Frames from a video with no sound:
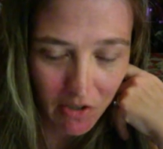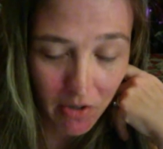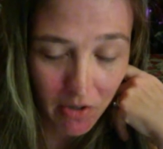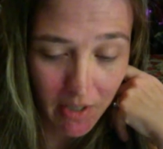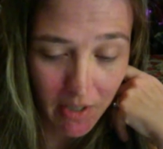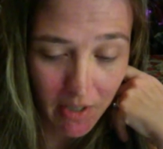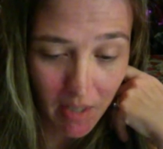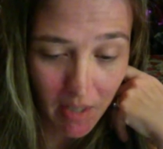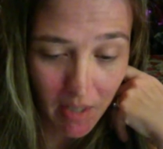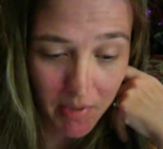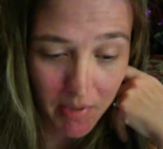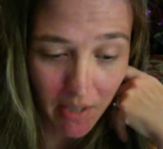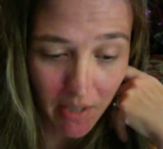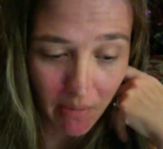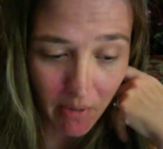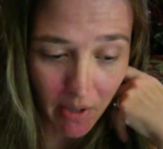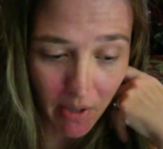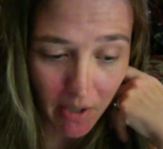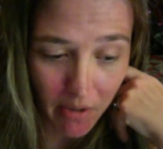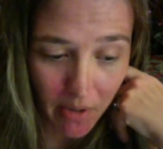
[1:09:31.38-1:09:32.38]
get upset
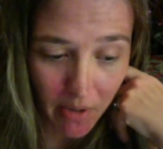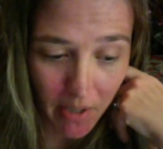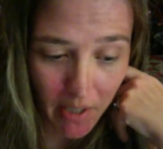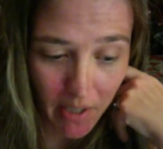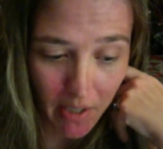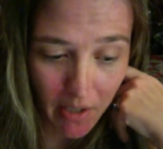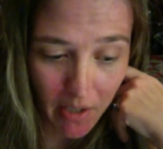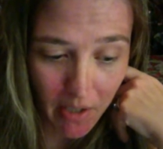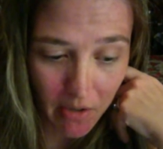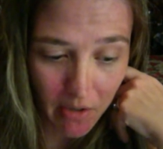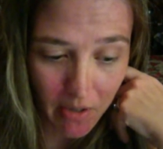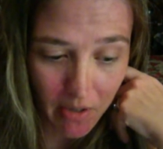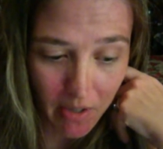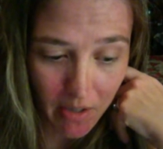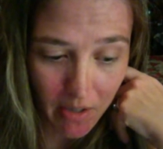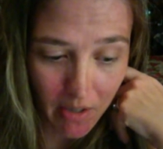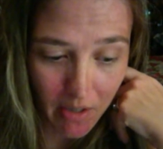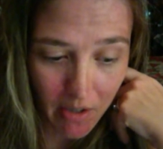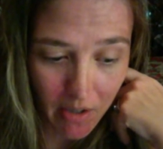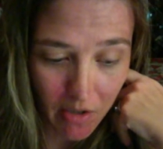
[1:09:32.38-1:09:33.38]
really quick and then
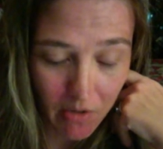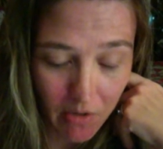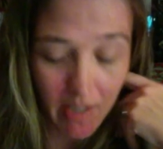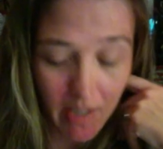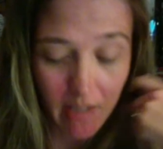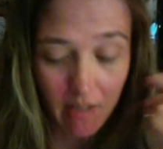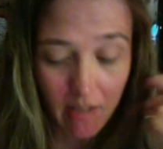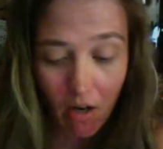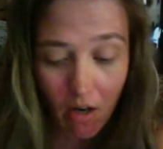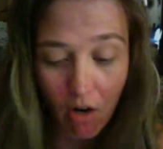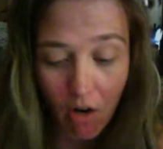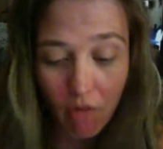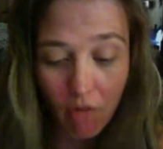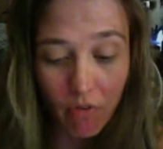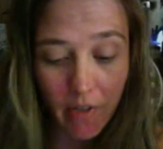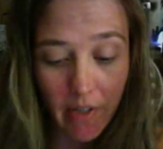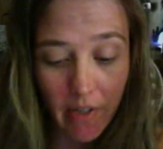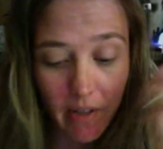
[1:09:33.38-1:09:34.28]
you get over it.